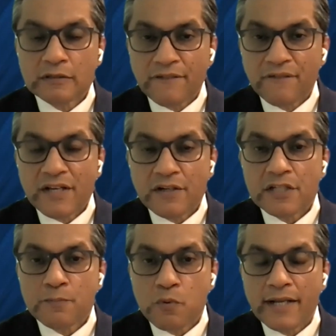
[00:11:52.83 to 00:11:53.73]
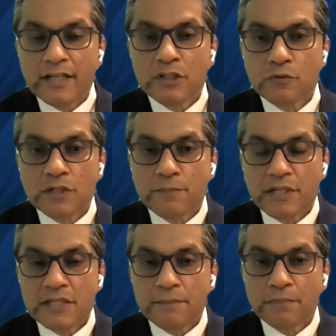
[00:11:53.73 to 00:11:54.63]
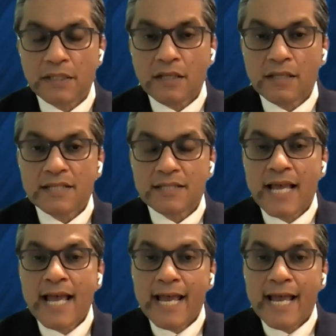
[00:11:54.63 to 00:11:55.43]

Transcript: the fingers pointing towards breast implant illness.